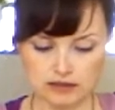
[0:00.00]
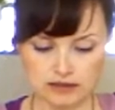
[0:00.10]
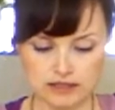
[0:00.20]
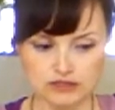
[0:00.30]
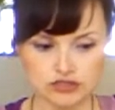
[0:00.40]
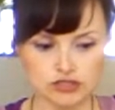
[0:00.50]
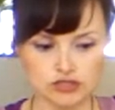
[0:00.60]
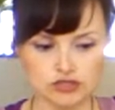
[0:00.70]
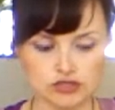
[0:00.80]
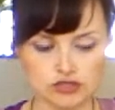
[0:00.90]
Let's
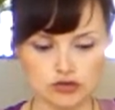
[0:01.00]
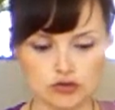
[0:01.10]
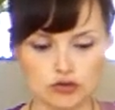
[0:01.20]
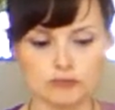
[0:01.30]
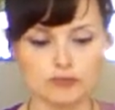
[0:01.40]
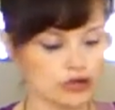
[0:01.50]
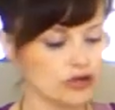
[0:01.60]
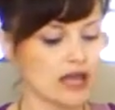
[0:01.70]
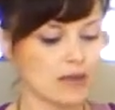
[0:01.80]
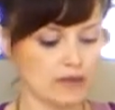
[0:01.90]
just do pure
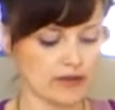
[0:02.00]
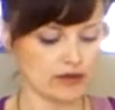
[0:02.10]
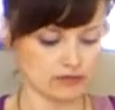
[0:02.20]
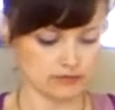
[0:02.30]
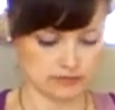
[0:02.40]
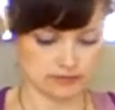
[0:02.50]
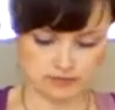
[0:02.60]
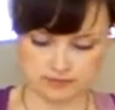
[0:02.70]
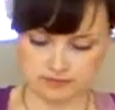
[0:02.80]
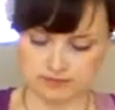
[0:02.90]
chamomile,
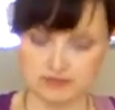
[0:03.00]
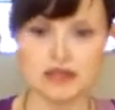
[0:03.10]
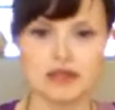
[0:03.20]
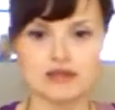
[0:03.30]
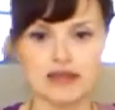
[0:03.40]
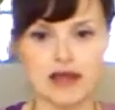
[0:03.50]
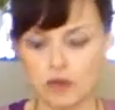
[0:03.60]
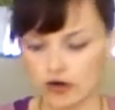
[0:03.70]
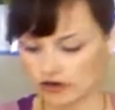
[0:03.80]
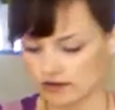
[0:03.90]

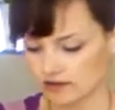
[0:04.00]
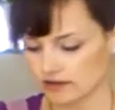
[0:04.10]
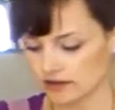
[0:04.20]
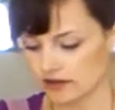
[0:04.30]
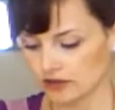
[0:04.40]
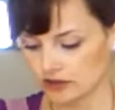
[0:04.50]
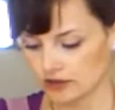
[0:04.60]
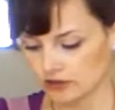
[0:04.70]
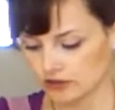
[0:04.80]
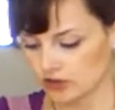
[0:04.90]
that works.
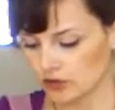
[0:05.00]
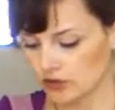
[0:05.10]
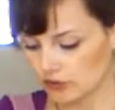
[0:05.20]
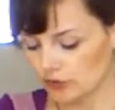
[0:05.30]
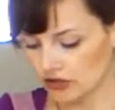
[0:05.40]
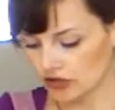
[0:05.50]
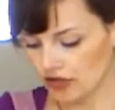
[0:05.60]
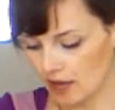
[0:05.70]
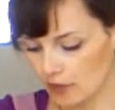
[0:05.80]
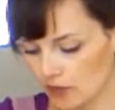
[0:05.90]
So with the pure
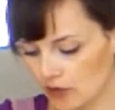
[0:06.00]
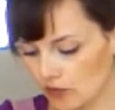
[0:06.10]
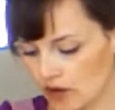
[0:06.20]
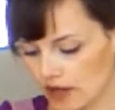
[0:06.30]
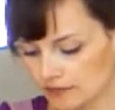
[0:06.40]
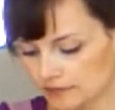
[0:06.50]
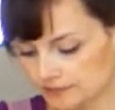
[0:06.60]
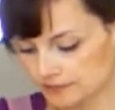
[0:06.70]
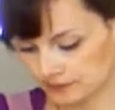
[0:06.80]
chamomile one,